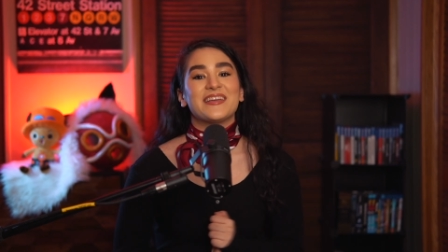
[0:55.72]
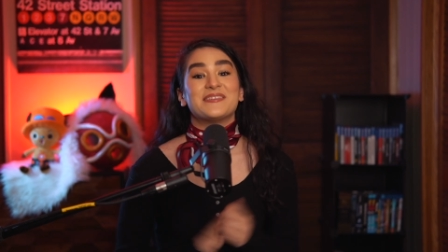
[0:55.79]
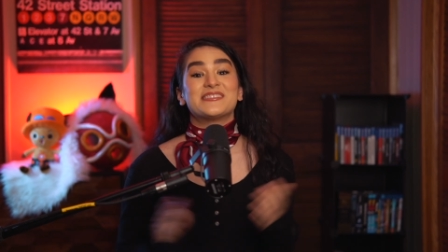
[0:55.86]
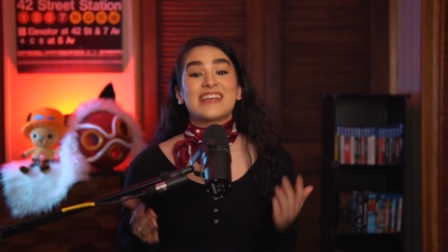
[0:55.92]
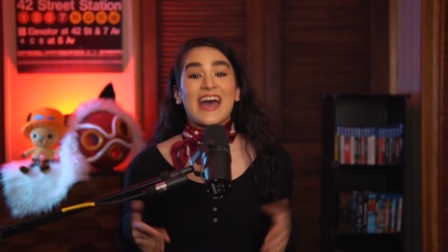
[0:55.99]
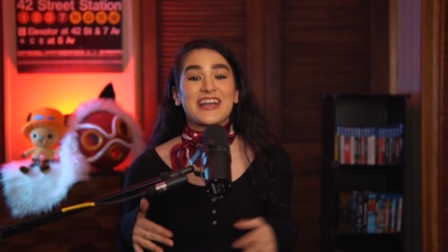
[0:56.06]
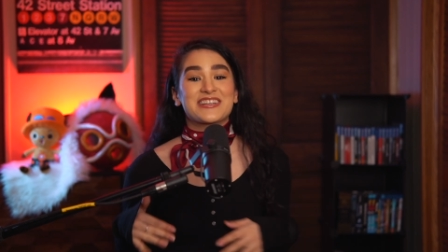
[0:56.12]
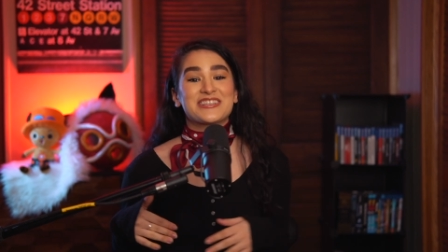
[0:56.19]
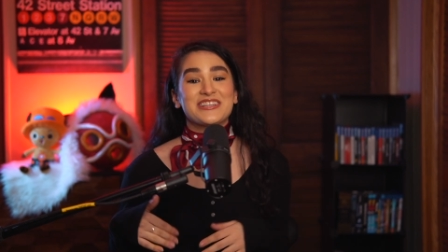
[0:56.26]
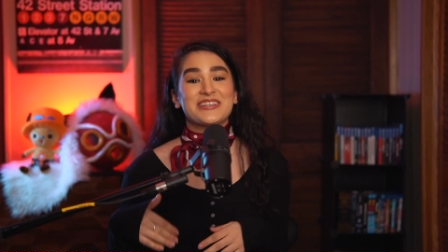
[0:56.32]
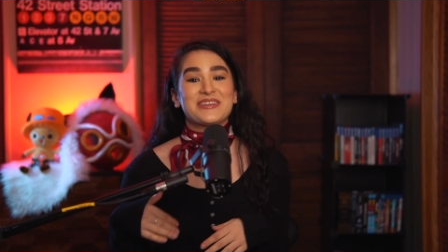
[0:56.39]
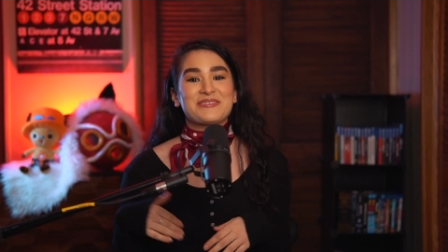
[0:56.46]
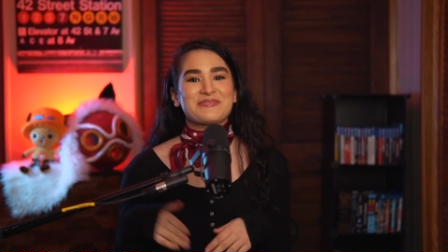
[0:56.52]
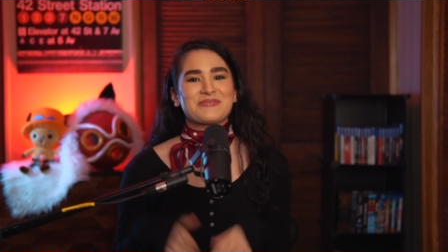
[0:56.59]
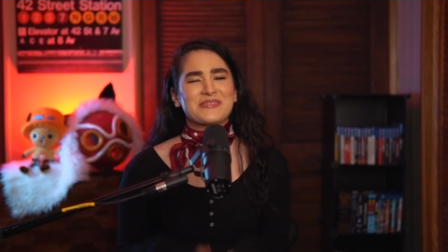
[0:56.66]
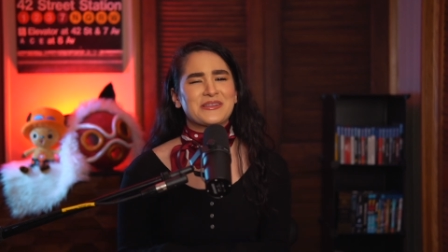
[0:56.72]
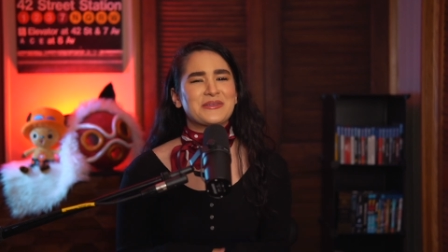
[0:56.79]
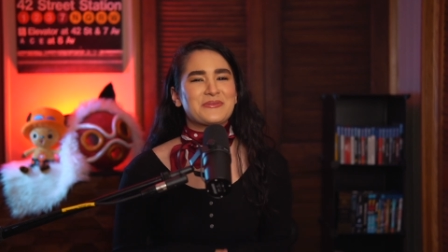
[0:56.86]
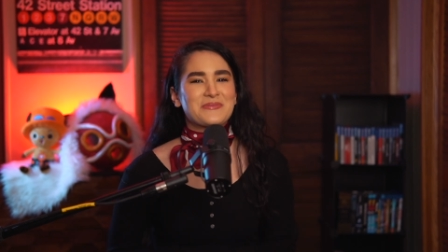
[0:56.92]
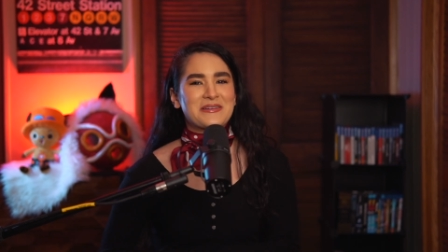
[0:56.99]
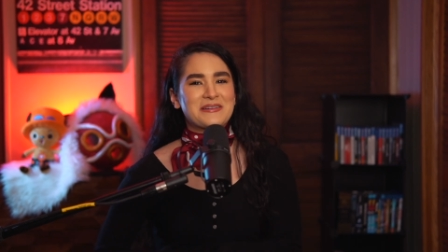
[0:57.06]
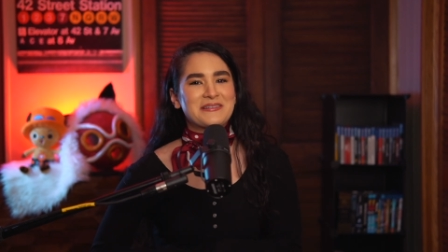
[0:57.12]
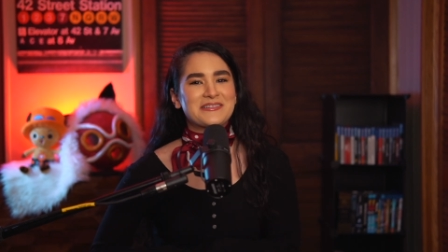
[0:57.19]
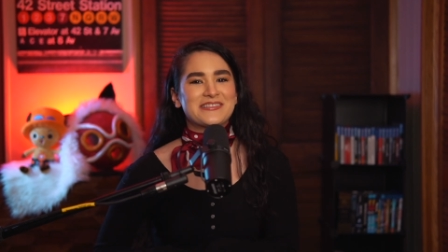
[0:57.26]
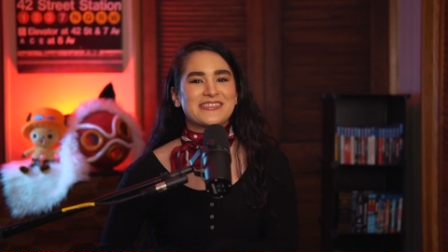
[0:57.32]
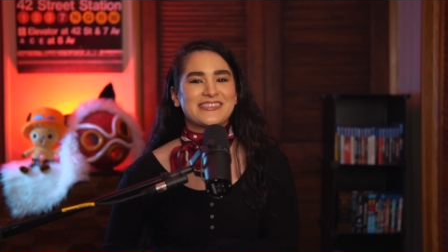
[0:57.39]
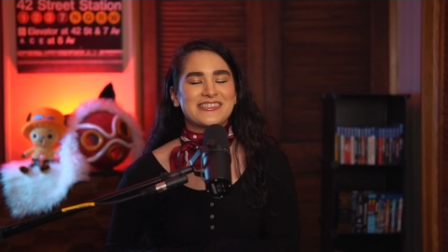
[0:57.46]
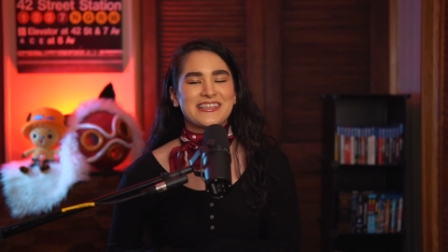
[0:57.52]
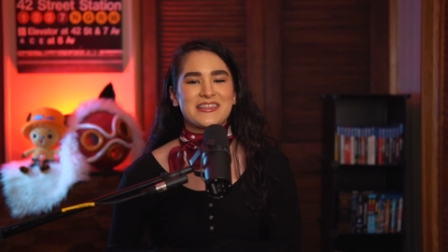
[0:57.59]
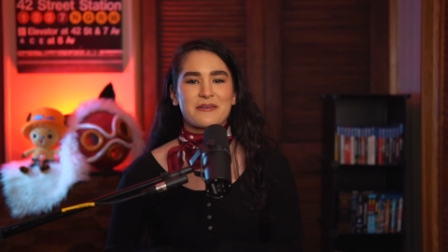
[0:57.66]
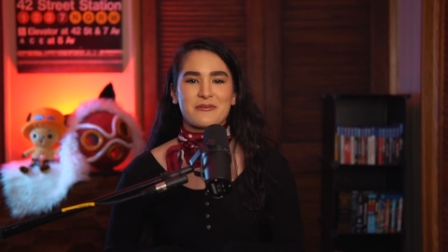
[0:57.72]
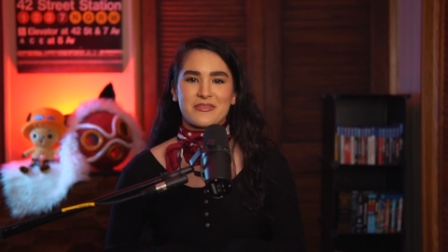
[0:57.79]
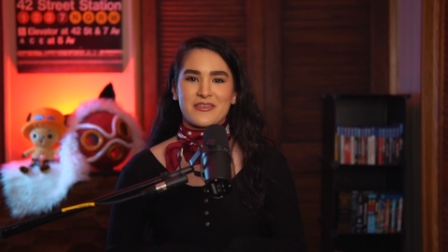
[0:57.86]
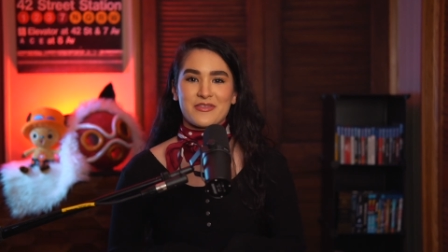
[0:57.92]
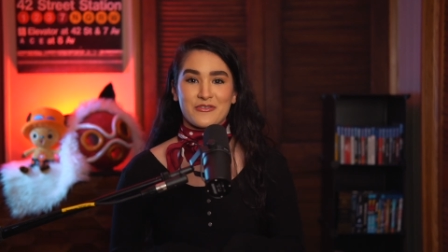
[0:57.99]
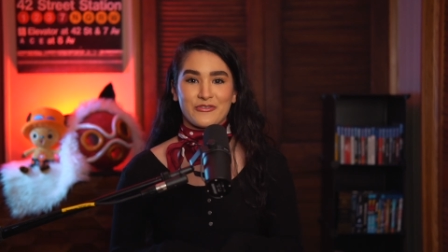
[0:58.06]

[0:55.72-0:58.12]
it was actually really weird to see that within